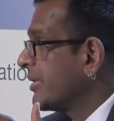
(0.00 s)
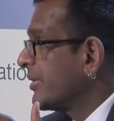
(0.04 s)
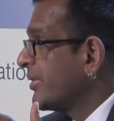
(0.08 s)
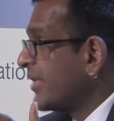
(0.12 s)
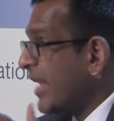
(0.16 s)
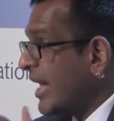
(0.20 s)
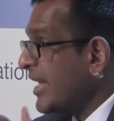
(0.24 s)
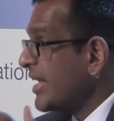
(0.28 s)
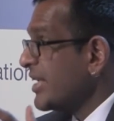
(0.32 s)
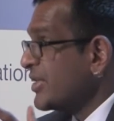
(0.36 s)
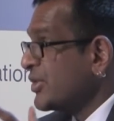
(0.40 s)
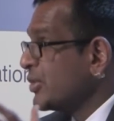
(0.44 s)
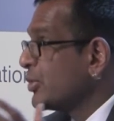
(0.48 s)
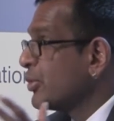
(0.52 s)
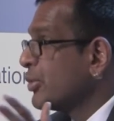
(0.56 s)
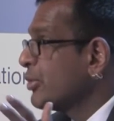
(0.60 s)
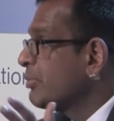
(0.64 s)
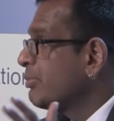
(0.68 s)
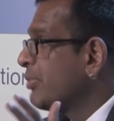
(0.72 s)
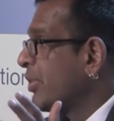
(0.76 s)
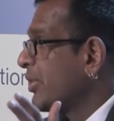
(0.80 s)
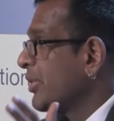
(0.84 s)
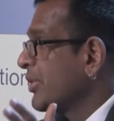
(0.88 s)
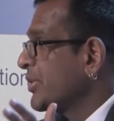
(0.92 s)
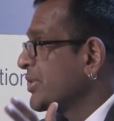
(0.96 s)
That is
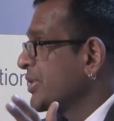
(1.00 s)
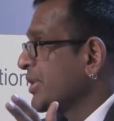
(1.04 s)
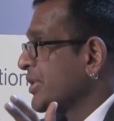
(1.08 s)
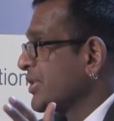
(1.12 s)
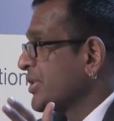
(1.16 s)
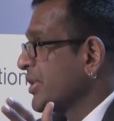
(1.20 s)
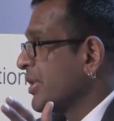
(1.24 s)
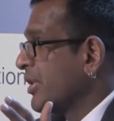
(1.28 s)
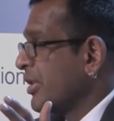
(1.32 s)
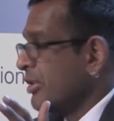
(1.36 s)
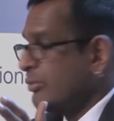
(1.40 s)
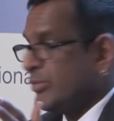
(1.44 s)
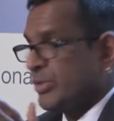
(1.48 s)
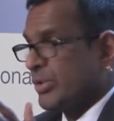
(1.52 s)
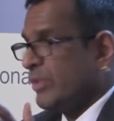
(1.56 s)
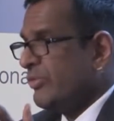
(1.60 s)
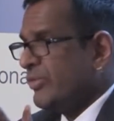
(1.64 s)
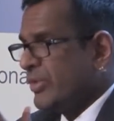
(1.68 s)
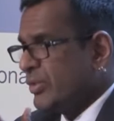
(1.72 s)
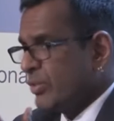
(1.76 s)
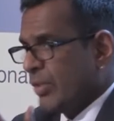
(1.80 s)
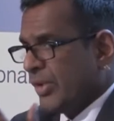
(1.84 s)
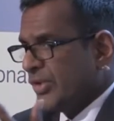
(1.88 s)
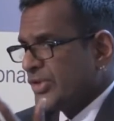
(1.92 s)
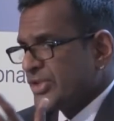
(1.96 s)
good politics at home. So if
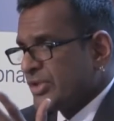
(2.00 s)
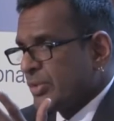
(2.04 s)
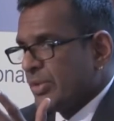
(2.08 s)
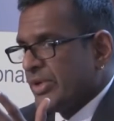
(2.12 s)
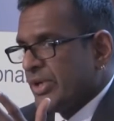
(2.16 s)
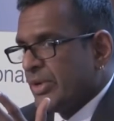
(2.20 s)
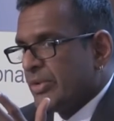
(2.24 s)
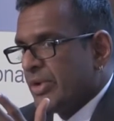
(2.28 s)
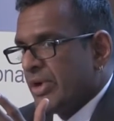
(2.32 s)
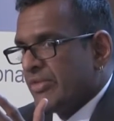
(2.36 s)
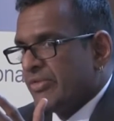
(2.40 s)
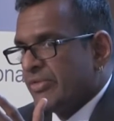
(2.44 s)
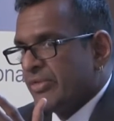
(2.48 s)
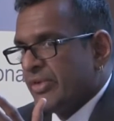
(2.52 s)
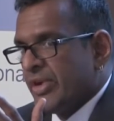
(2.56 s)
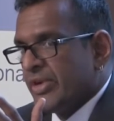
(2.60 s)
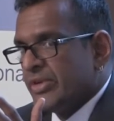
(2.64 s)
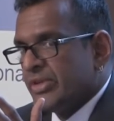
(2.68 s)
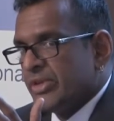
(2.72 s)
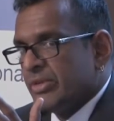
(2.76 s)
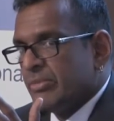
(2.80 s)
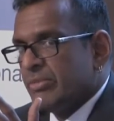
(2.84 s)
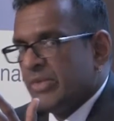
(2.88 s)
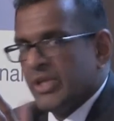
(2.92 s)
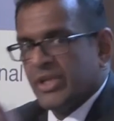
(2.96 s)
you want to win a
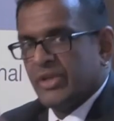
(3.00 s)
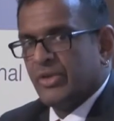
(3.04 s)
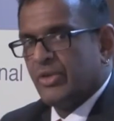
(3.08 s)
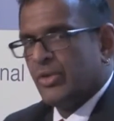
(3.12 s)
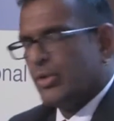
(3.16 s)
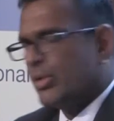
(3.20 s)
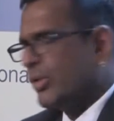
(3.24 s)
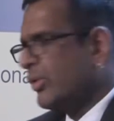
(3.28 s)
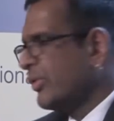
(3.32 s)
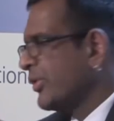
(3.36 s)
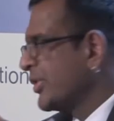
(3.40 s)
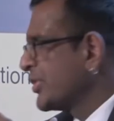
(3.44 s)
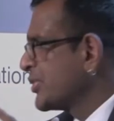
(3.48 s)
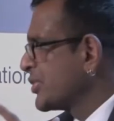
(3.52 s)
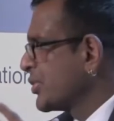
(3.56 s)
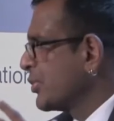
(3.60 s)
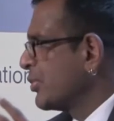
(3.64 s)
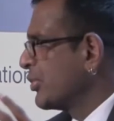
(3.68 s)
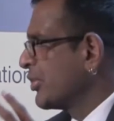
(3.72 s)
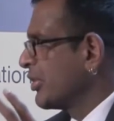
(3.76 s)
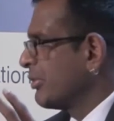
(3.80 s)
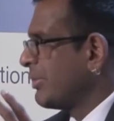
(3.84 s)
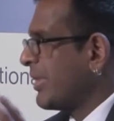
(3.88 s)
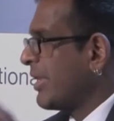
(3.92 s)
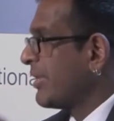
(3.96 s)
referendum, ignore the
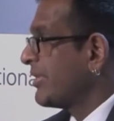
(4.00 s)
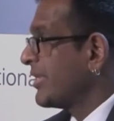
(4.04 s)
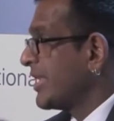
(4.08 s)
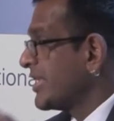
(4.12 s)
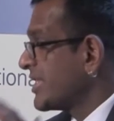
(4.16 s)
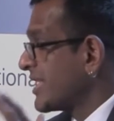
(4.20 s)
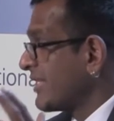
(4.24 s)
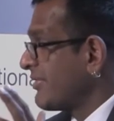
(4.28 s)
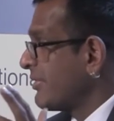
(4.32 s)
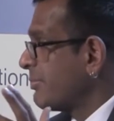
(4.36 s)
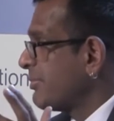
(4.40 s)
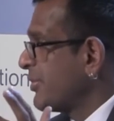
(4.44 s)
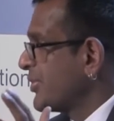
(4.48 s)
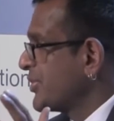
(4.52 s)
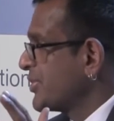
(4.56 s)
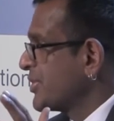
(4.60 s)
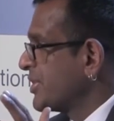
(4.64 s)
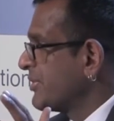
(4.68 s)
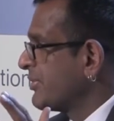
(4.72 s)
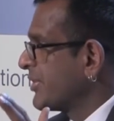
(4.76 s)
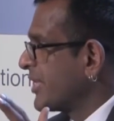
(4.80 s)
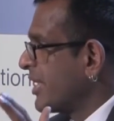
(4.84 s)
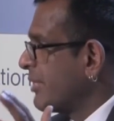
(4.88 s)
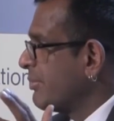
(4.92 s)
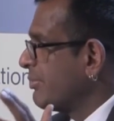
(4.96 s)
talk about let's have a
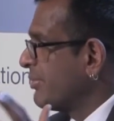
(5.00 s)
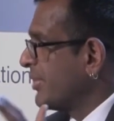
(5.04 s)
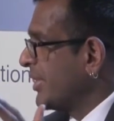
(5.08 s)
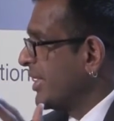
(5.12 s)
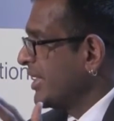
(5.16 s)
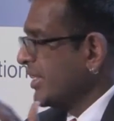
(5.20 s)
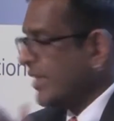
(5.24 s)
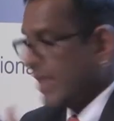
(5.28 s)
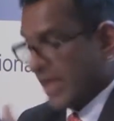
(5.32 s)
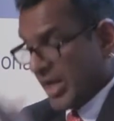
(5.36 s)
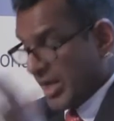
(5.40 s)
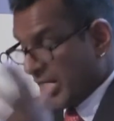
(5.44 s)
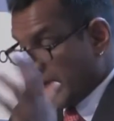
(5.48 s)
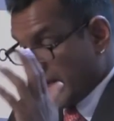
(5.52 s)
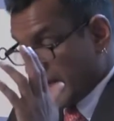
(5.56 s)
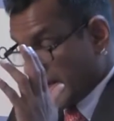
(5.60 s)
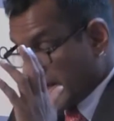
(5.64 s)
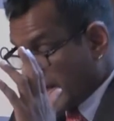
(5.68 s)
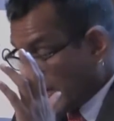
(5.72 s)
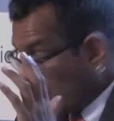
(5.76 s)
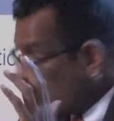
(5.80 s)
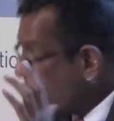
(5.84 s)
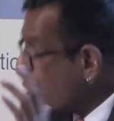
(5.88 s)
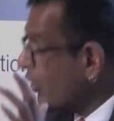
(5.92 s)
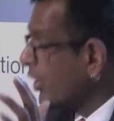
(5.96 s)
positive campaign,
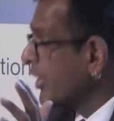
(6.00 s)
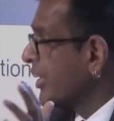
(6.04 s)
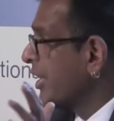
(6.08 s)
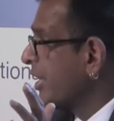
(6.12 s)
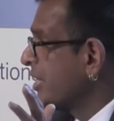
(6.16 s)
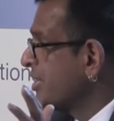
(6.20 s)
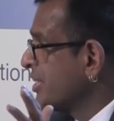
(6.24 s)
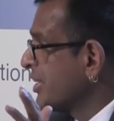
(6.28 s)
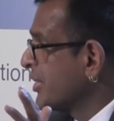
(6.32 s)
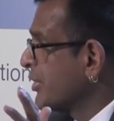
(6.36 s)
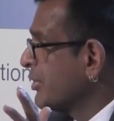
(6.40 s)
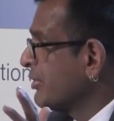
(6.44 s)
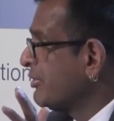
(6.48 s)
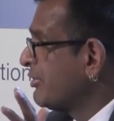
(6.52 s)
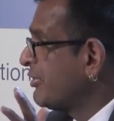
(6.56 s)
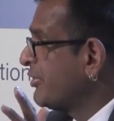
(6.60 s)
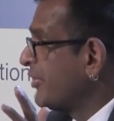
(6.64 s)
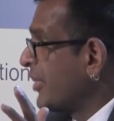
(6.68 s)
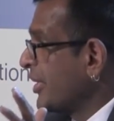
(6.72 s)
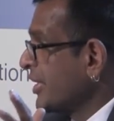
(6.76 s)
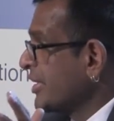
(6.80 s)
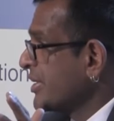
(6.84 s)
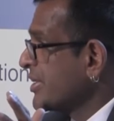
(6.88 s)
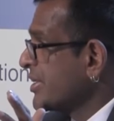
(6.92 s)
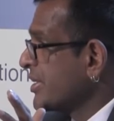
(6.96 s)
organise a good
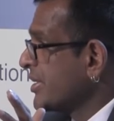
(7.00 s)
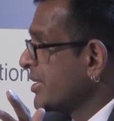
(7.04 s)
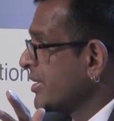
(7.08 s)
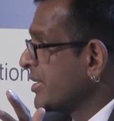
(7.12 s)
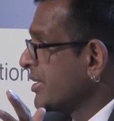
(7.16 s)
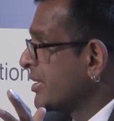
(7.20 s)
fight